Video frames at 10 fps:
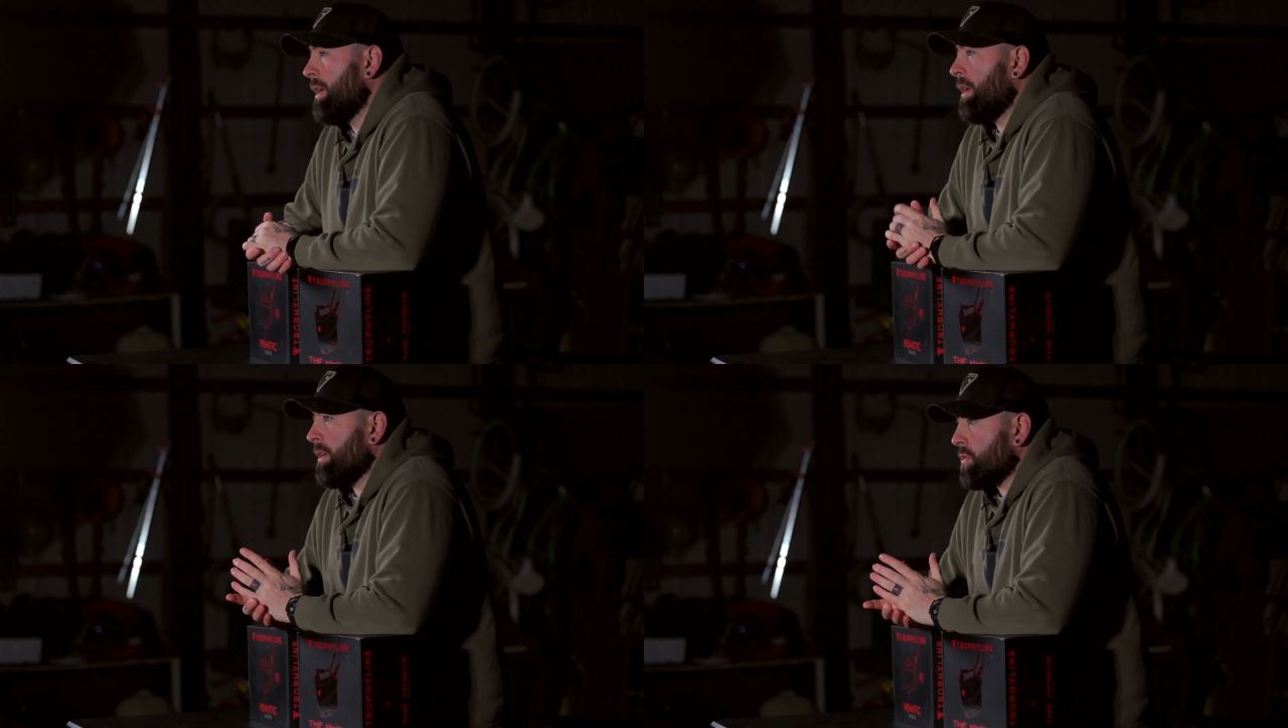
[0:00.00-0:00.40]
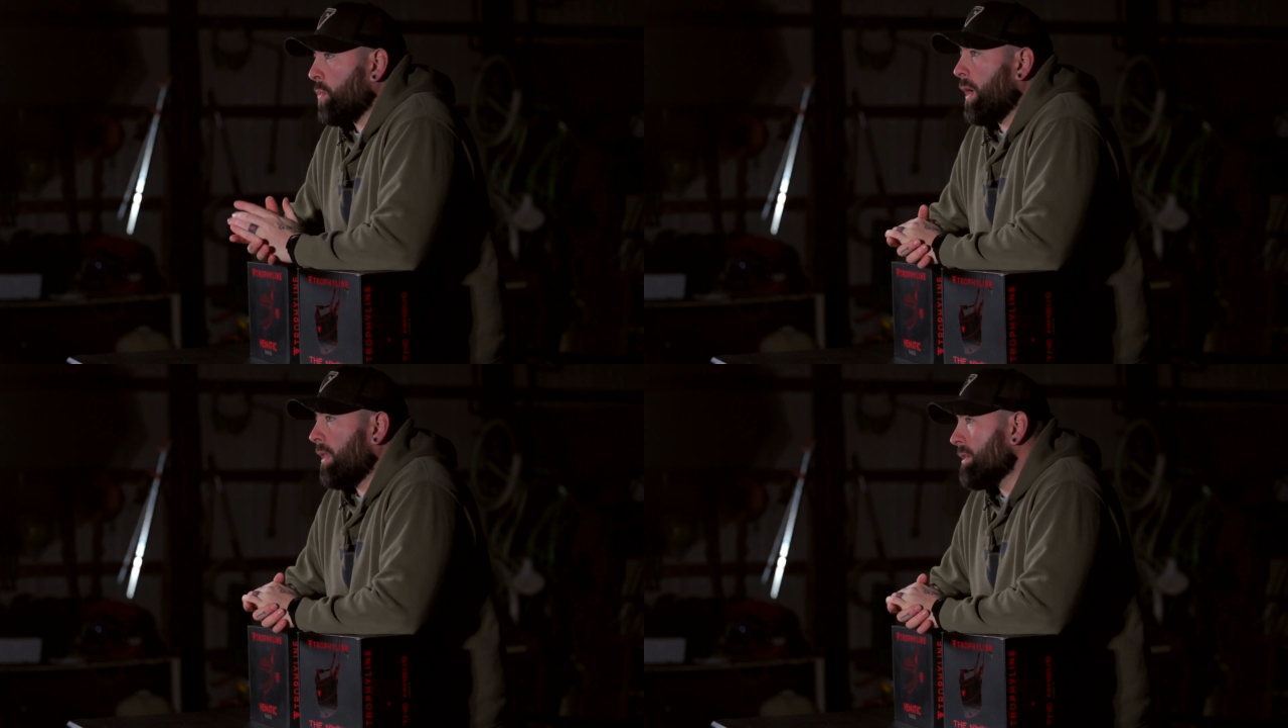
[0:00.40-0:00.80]
as
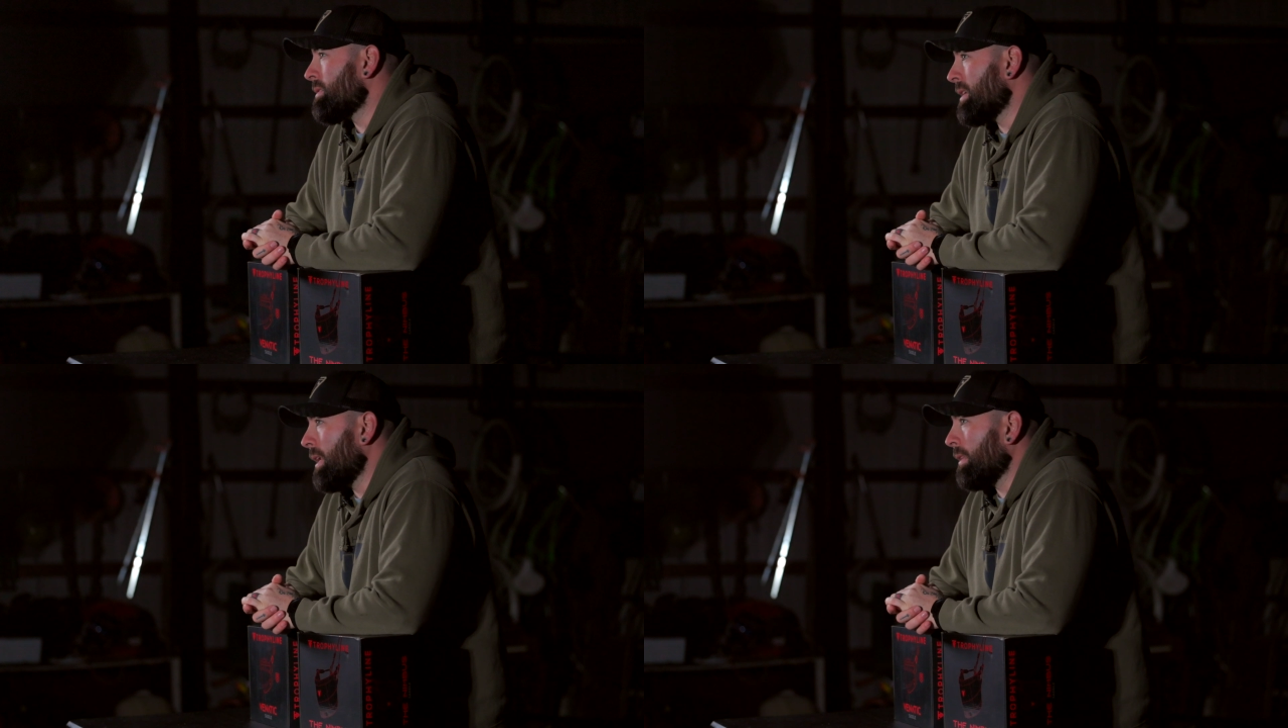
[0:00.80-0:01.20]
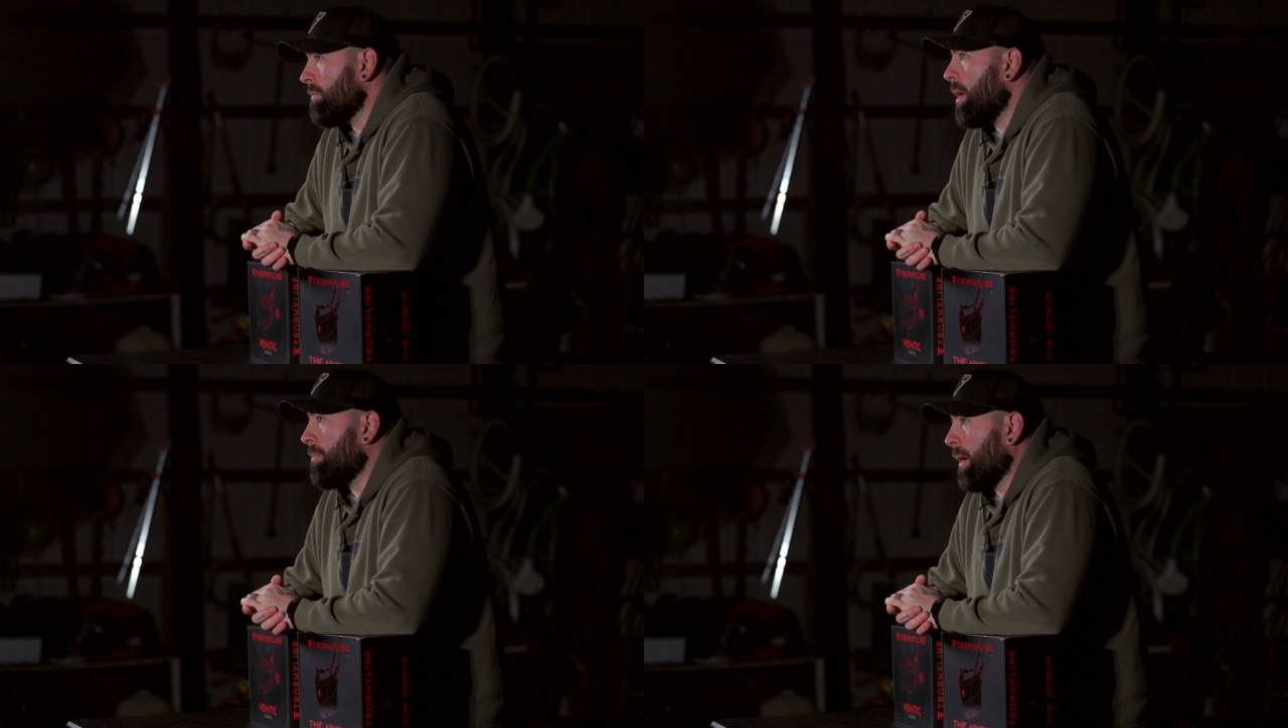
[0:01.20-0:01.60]
well as setting them
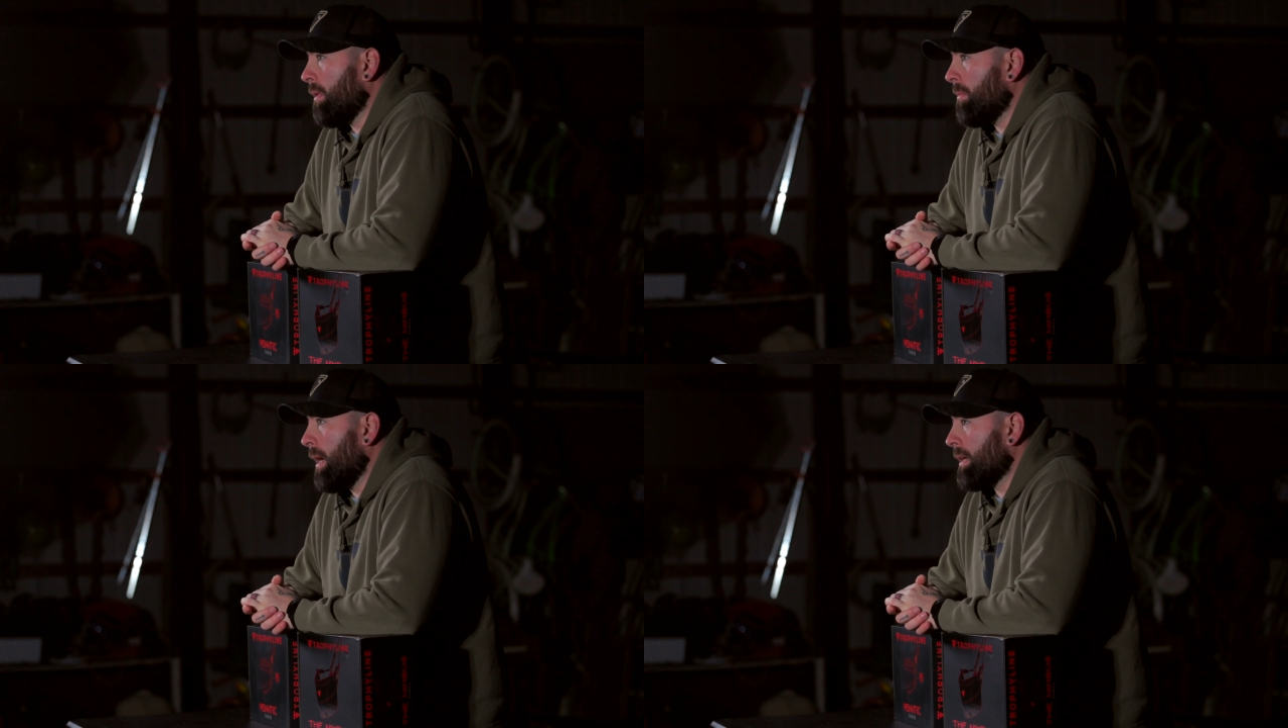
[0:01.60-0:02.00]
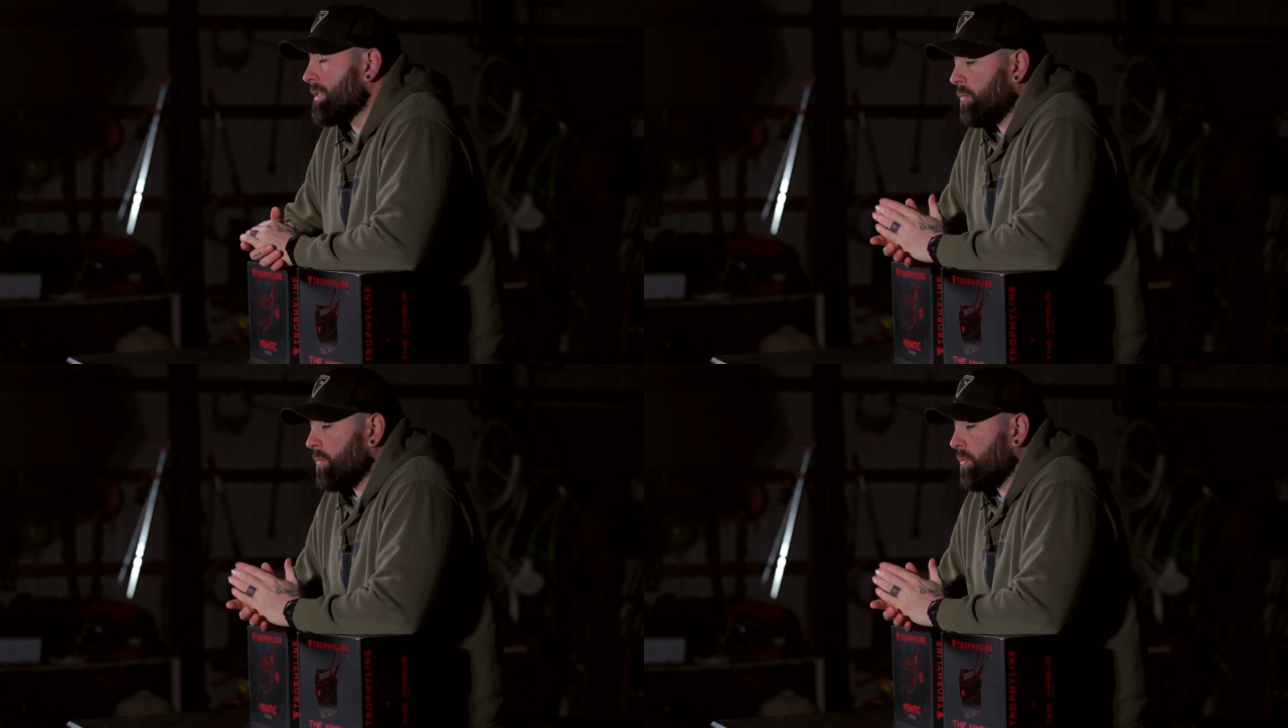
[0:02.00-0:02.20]
up out of the box,